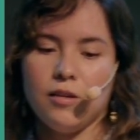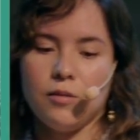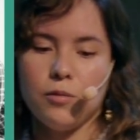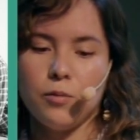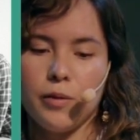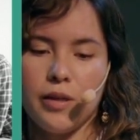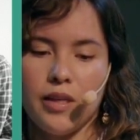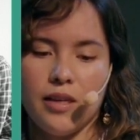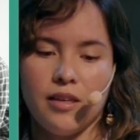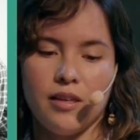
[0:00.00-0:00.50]

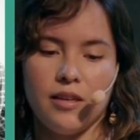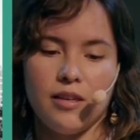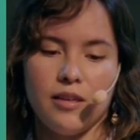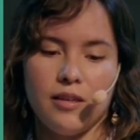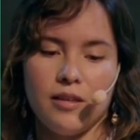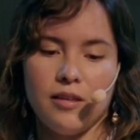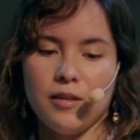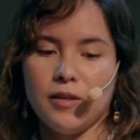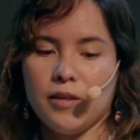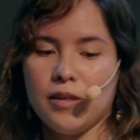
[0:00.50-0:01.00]

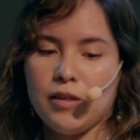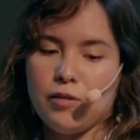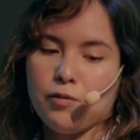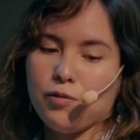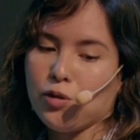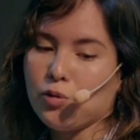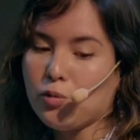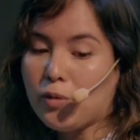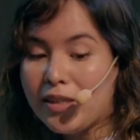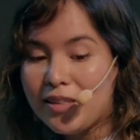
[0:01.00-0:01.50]
If
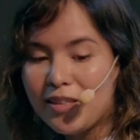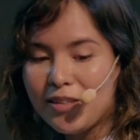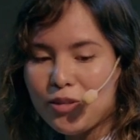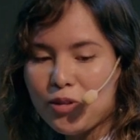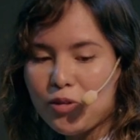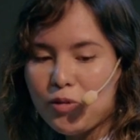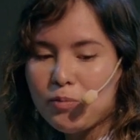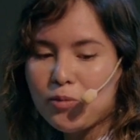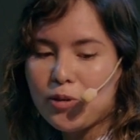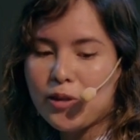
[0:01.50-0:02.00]
you want to
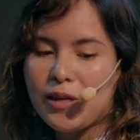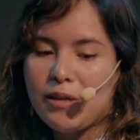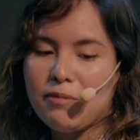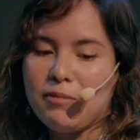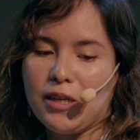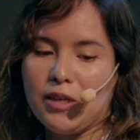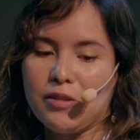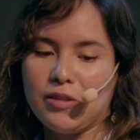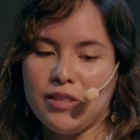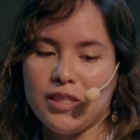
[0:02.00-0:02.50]
know more
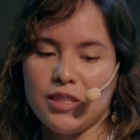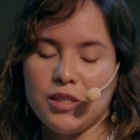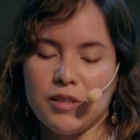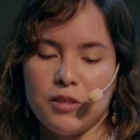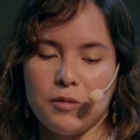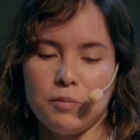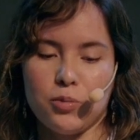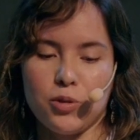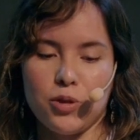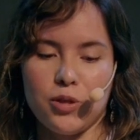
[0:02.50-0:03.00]
about this
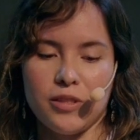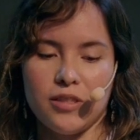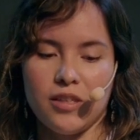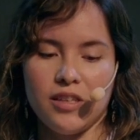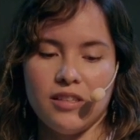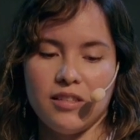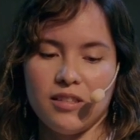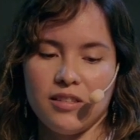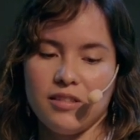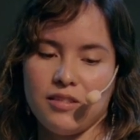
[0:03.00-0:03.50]

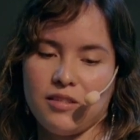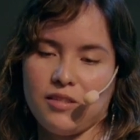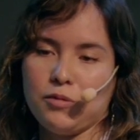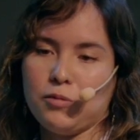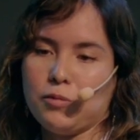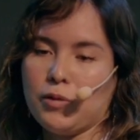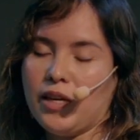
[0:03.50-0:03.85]
project, we